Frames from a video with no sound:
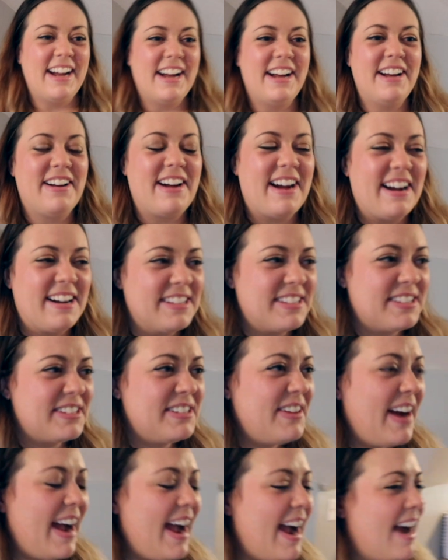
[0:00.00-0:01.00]
Uh, I also
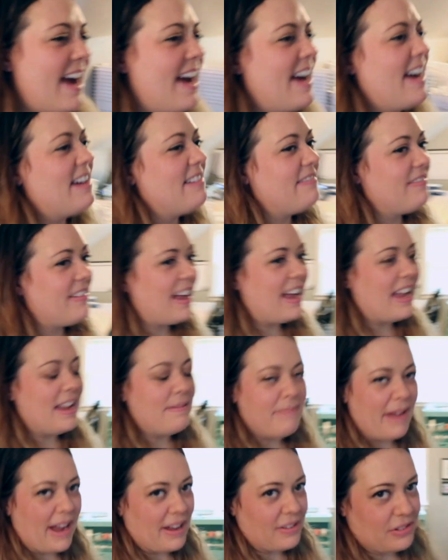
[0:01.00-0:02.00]
have a
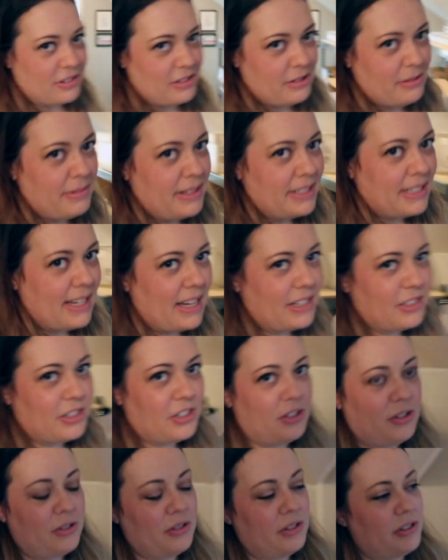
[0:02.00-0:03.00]
bathroom attached
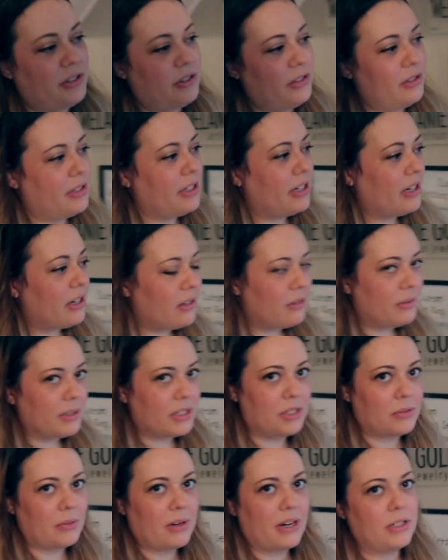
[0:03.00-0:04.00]
to the studio, which
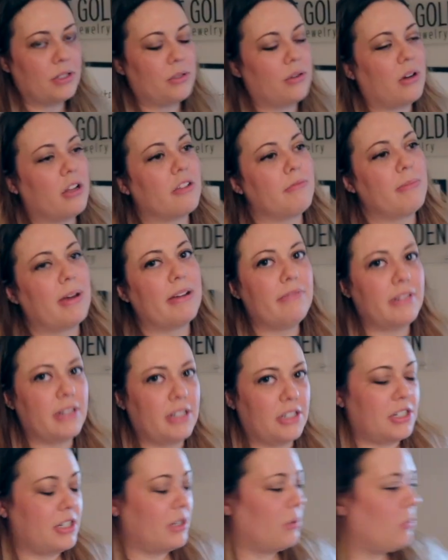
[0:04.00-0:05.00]
is where I do all of my
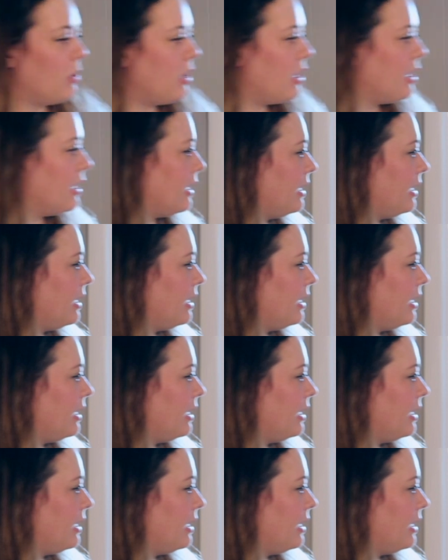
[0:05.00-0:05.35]
finishing work.